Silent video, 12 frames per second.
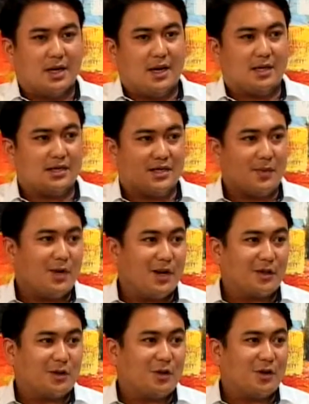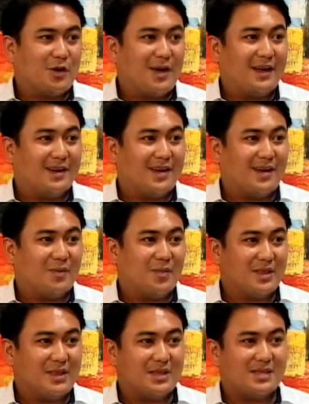It's similar to Yolanda,
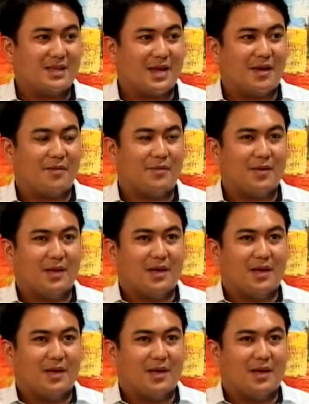but this time